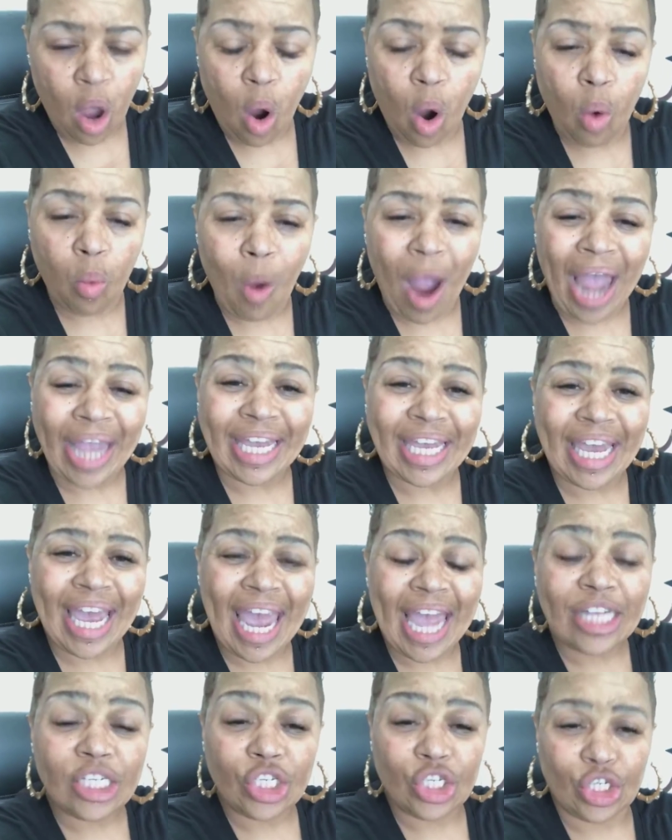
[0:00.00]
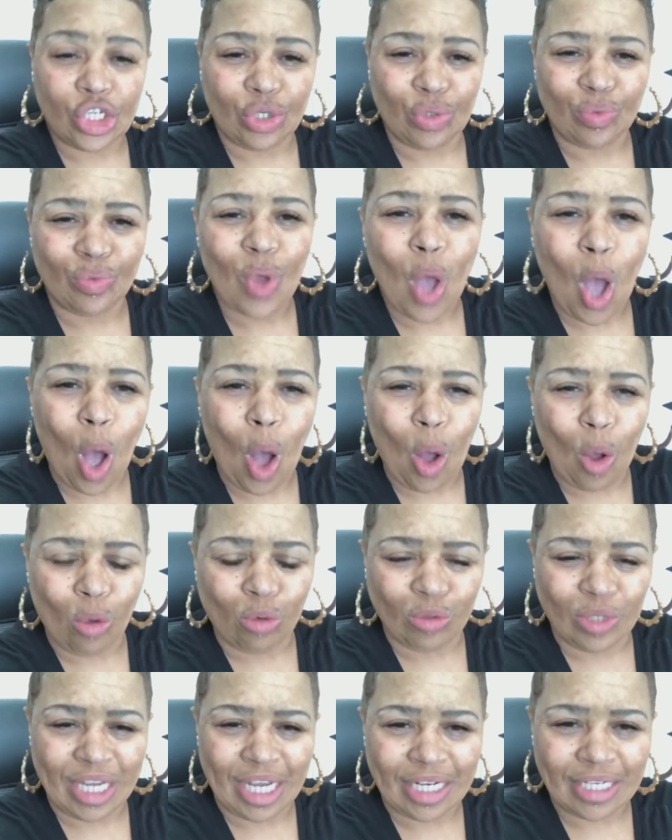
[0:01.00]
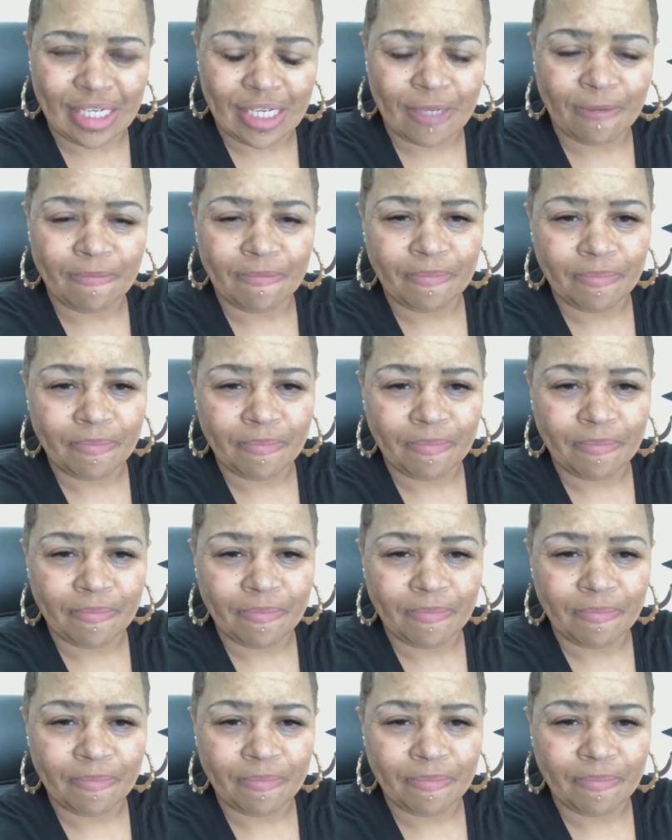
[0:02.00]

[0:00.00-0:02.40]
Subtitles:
Or why can't you hold it?